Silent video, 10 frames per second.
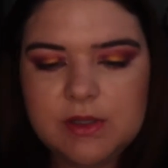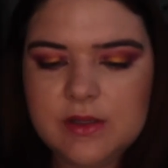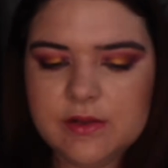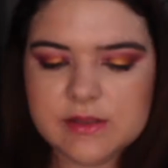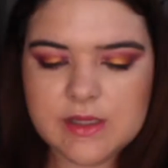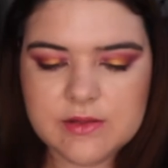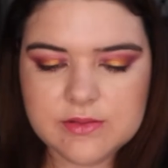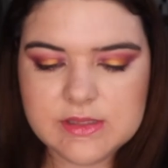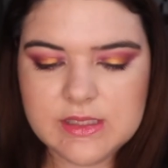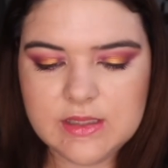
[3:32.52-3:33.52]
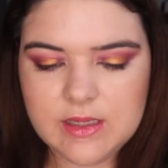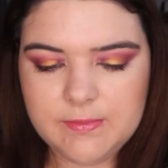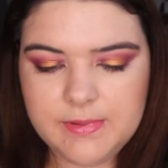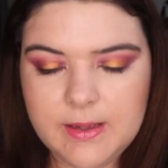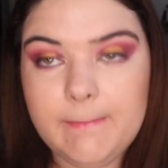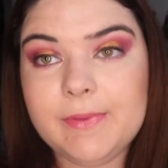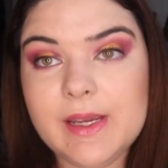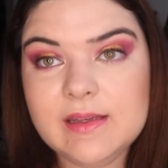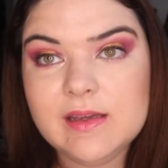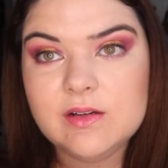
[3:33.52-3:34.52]
Beauty News Girls did a big
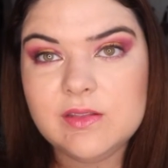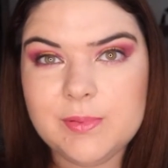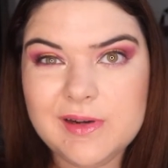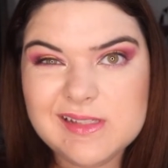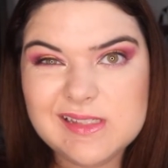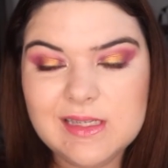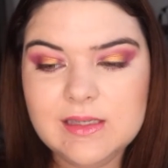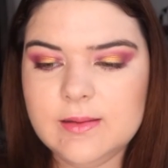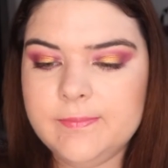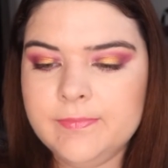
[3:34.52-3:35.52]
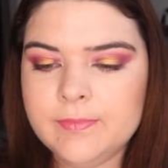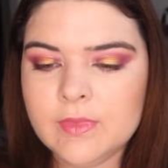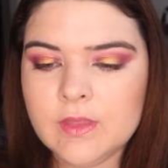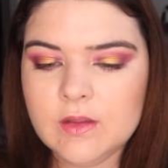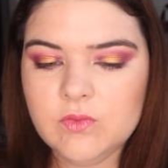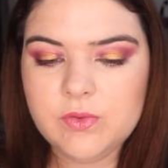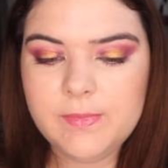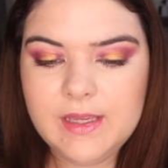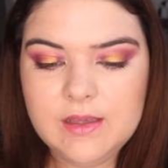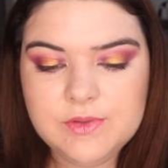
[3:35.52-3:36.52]
breakdown on the products in here. For
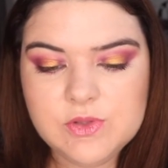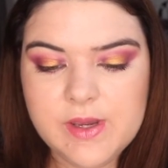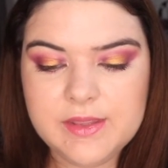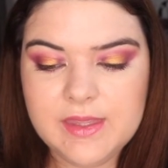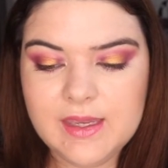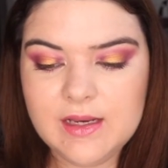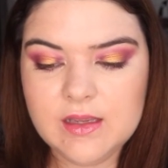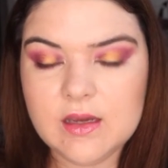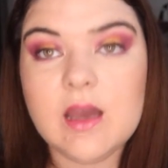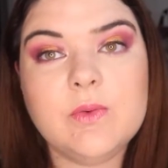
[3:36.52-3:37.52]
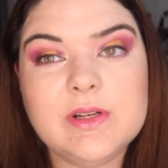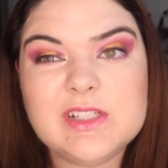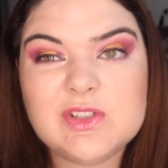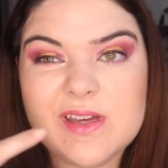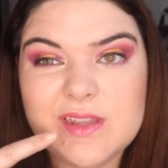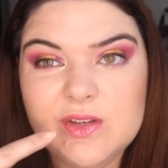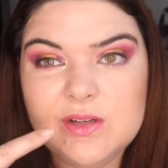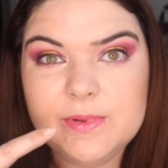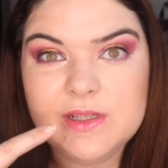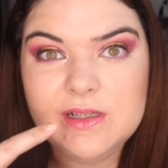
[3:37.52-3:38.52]
me it was worth getting. I wanted to try the
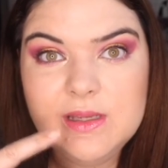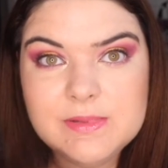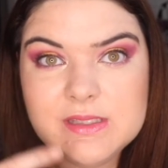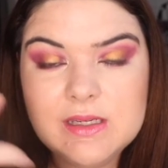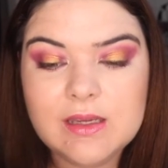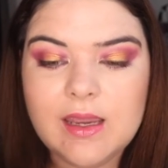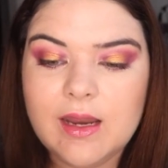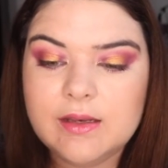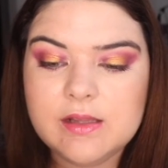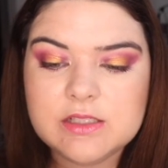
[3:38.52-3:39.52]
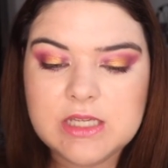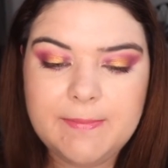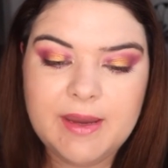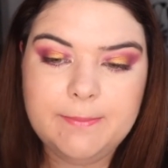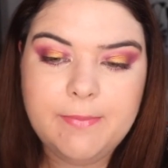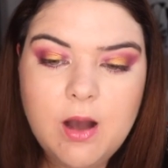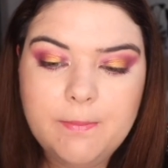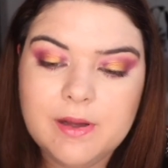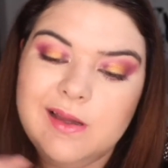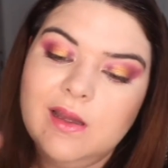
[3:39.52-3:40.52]
Huda Beauty lipstick and Champagne
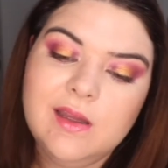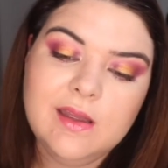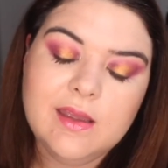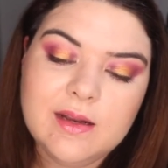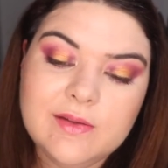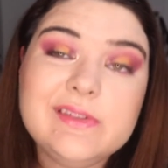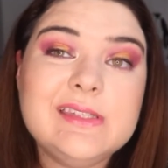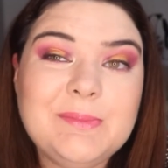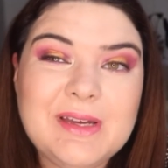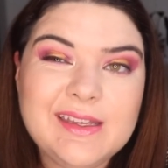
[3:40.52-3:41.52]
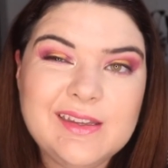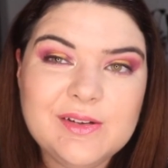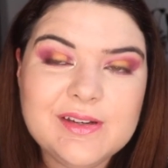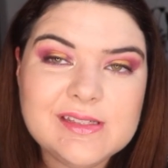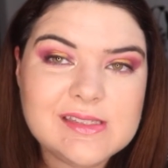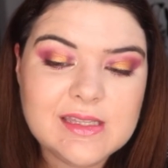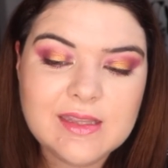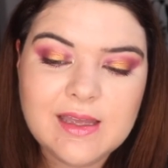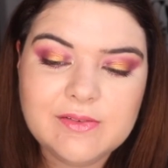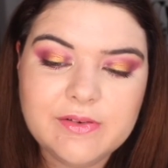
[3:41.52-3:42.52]
Pop, and I was semi-curious in
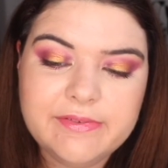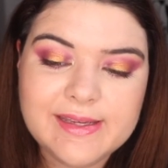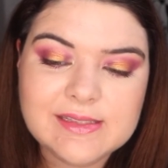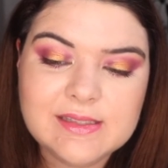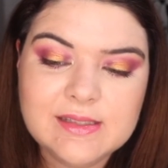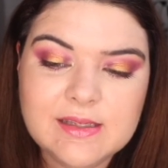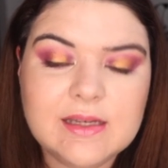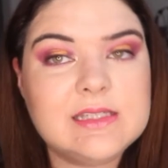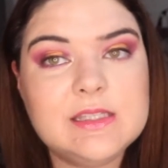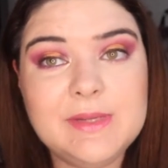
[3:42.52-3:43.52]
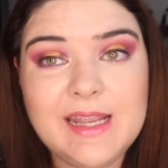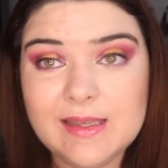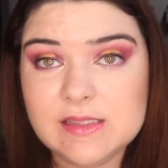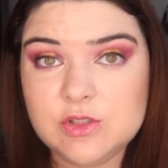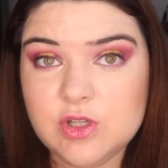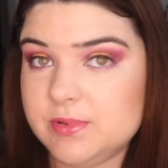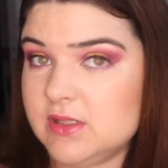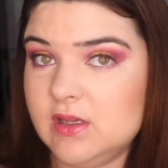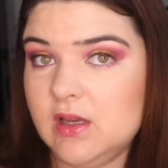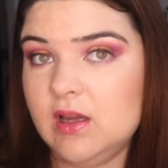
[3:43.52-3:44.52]
the Cover F X custom enhancer drops.